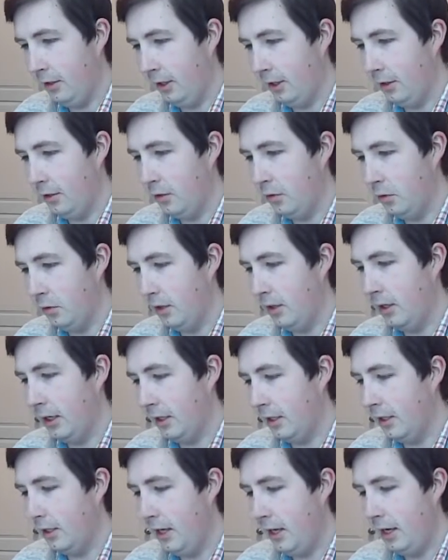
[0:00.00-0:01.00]
in joining a
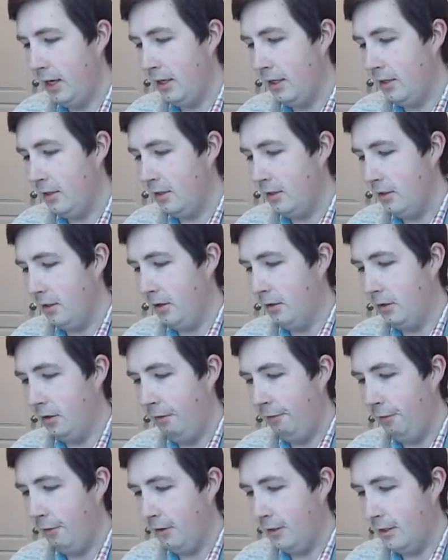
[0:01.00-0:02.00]
clan,
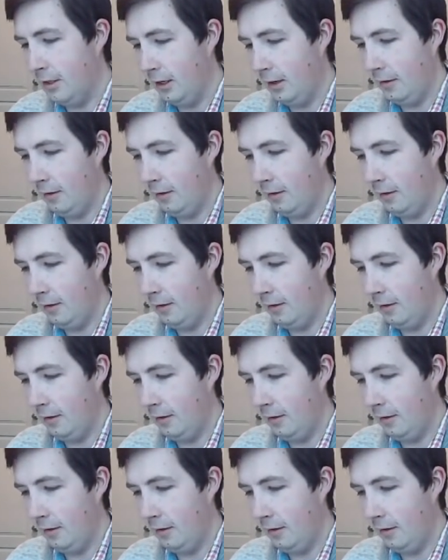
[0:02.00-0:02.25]
different